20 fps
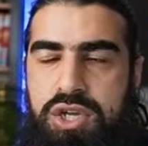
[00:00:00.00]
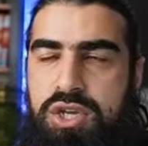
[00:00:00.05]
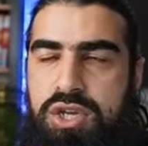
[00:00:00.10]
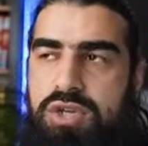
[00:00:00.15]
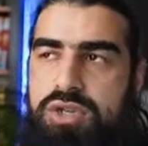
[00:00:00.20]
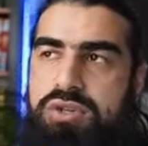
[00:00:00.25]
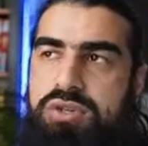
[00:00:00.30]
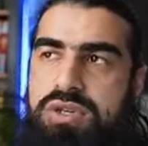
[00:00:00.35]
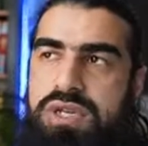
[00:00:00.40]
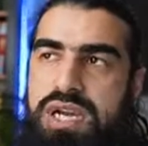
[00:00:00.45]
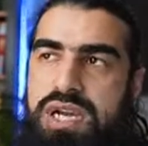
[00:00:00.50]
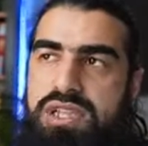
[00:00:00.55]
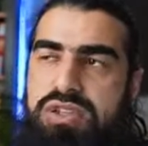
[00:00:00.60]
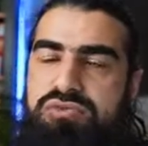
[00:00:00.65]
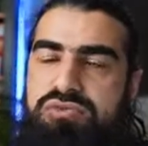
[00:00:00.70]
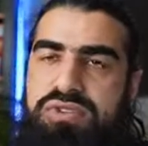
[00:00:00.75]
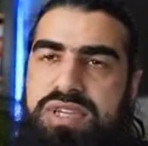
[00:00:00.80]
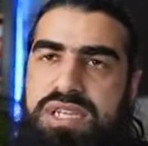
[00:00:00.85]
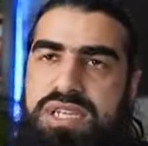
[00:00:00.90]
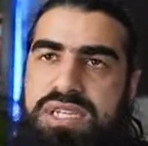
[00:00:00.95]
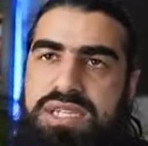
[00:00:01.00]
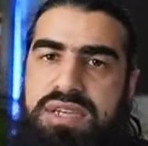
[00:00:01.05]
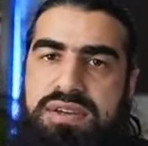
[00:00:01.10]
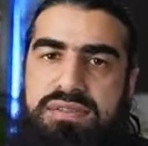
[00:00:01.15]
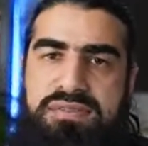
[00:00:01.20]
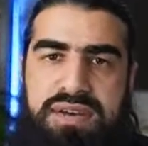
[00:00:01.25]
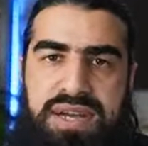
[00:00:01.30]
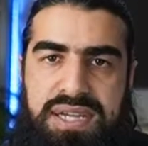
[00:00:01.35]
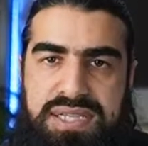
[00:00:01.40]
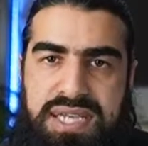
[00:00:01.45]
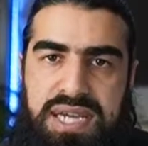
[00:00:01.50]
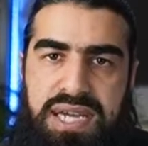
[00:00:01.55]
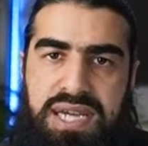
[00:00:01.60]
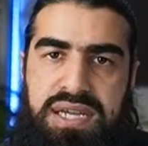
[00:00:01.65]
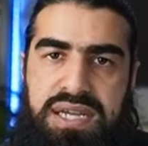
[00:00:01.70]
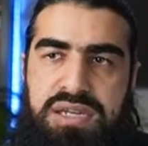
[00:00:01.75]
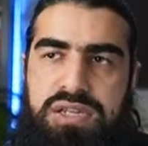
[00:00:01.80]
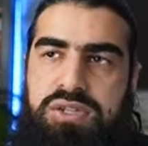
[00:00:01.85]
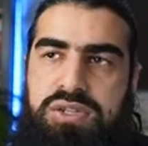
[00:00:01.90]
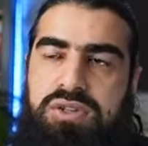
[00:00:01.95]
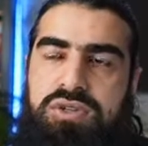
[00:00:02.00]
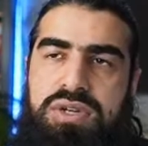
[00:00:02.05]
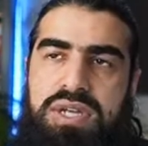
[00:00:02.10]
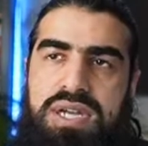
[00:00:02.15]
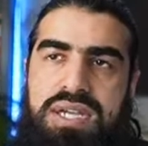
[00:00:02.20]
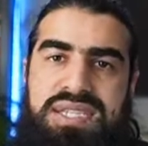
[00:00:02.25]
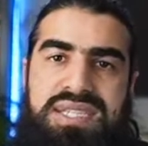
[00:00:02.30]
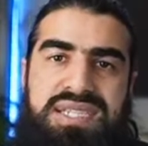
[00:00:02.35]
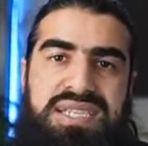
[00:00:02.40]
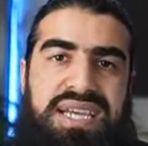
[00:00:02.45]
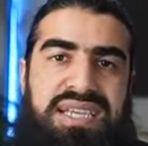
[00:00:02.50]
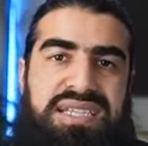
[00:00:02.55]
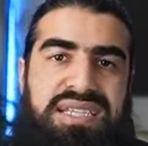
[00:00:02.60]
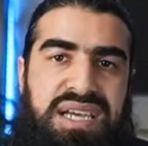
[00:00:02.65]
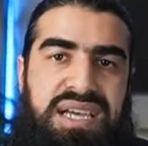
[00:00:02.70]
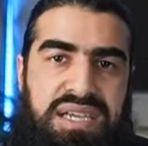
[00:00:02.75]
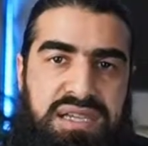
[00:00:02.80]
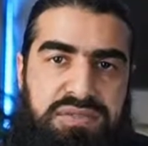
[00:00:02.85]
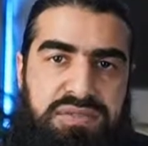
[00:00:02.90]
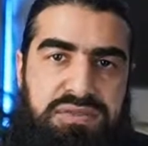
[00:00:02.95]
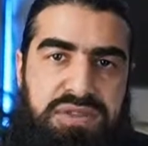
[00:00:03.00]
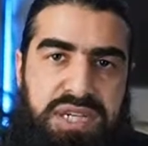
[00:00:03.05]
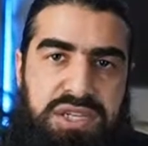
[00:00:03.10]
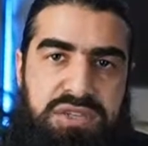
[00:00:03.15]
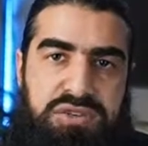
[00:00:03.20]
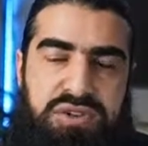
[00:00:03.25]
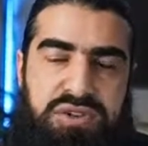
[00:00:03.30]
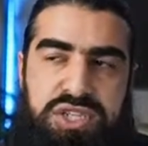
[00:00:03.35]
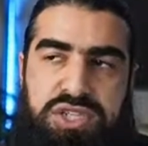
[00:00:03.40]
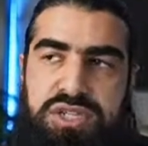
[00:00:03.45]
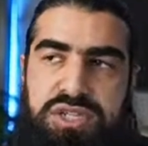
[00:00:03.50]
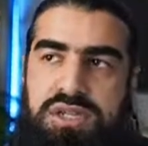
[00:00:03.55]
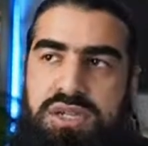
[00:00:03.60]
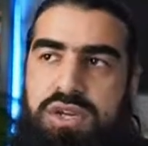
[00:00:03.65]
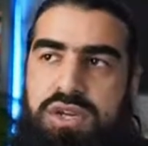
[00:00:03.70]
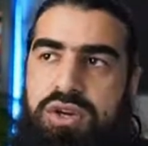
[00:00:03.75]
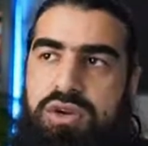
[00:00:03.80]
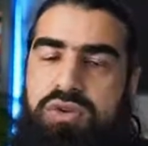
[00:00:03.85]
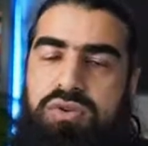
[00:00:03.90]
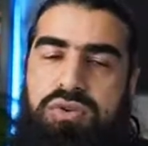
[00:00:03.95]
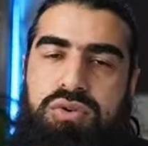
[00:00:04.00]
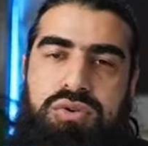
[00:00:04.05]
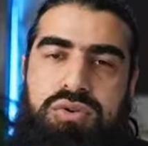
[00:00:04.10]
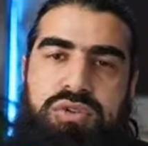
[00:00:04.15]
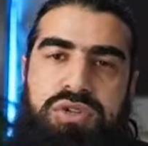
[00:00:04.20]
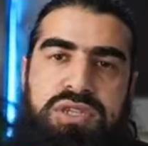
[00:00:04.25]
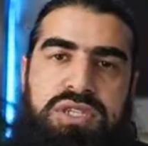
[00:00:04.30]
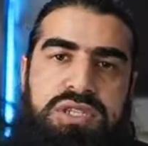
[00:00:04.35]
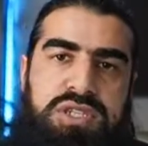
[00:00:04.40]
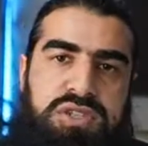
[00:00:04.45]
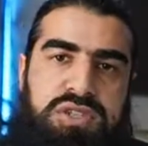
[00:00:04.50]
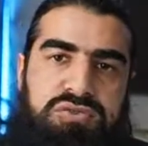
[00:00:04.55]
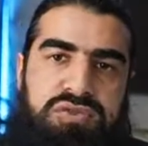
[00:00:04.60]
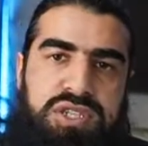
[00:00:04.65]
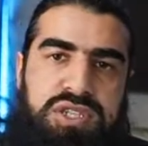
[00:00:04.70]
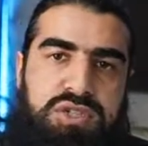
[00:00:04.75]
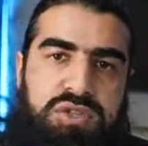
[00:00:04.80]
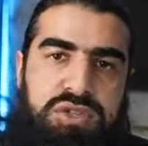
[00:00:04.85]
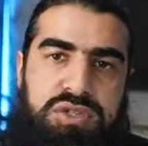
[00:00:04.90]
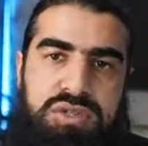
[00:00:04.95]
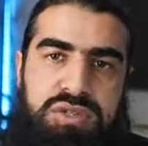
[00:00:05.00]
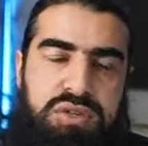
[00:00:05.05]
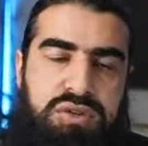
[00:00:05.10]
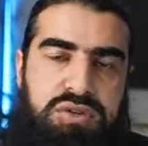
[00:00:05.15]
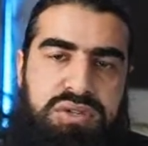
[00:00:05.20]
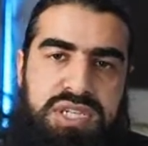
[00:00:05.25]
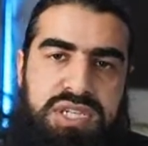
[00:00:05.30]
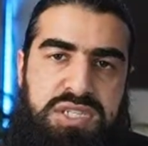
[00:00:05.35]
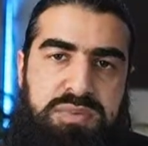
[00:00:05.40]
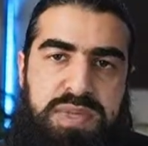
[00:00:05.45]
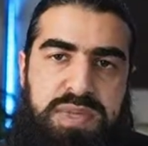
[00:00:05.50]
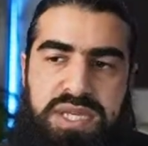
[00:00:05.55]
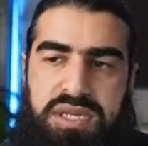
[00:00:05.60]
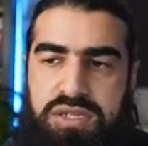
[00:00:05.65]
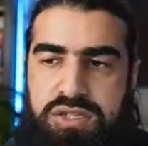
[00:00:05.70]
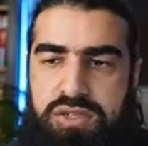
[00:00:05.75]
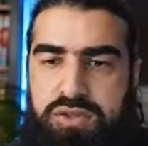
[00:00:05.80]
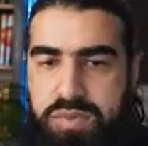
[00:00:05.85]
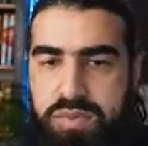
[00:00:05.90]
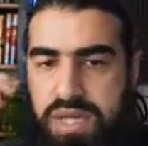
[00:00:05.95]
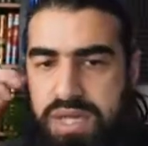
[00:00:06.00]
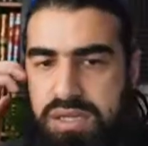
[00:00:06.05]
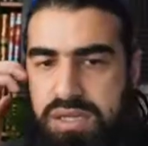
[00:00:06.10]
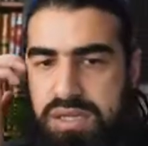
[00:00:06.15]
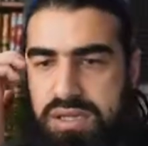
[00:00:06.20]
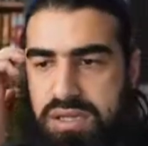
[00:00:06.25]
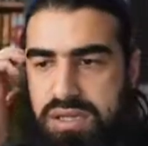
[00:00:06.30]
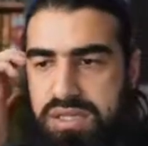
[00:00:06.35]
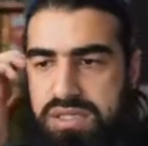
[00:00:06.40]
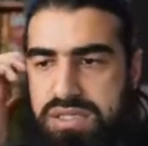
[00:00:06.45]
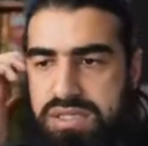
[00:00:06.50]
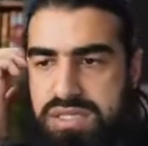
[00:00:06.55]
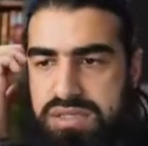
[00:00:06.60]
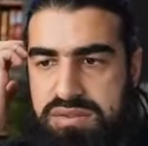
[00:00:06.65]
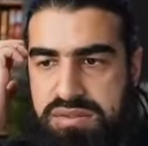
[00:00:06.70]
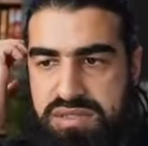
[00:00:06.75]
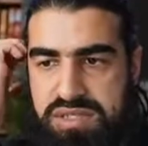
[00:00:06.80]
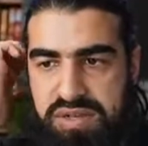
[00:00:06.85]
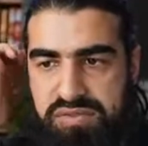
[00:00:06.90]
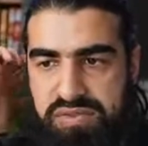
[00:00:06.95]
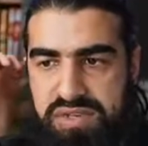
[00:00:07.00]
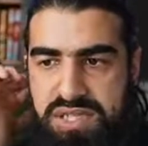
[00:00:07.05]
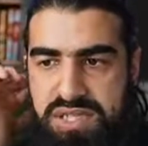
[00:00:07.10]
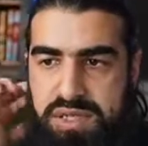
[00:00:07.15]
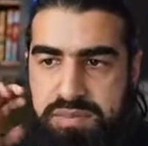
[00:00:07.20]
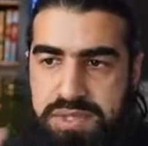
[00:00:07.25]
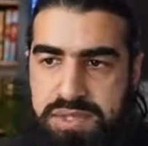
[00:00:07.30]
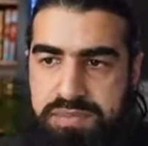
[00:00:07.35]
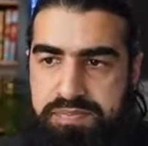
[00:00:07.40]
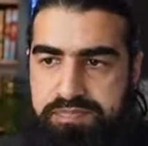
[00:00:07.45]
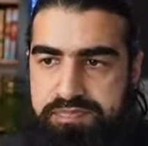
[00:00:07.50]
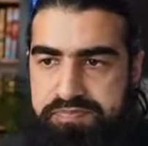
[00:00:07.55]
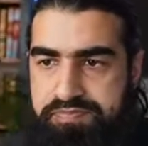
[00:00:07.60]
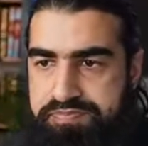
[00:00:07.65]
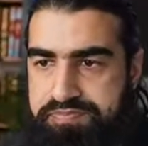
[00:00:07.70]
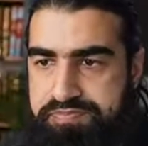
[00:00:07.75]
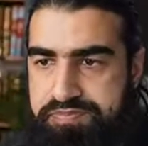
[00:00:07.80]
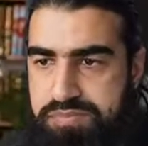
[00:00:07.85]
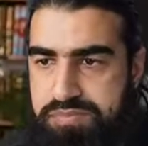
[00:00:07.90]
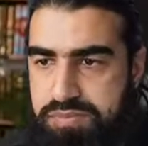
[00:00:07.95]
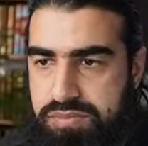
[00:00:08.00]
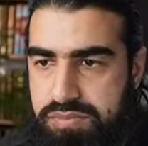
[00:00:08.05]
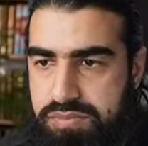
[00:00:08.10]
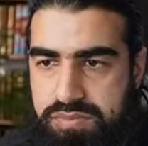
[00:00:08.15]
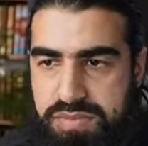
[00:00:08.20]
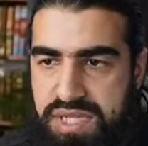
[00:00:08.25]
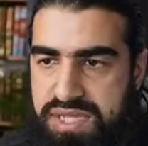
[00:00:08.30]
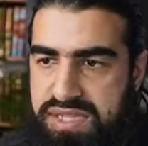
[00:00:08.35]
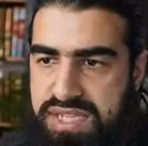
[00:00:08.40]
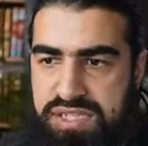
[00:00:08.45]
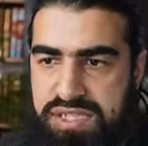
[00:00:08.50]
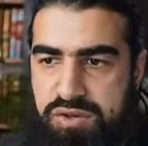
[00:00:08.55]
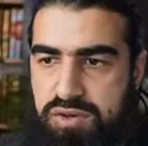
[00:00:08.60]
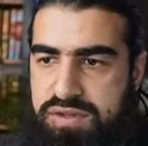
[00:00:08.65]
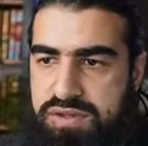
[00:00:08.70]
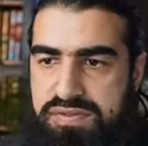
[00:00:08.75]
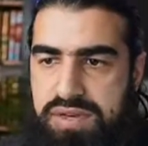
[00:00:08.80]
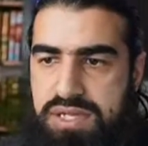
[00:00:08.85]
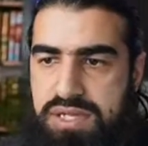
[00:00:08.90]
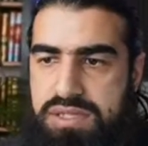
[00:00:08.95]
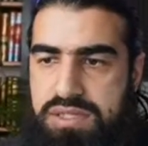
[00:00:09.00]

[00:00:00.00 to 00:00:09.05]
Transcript: You can either read Fatiha, you can stay silent for that duration, or you can just read, you know, Tasbih, subhanallah, several times. That's totally fine.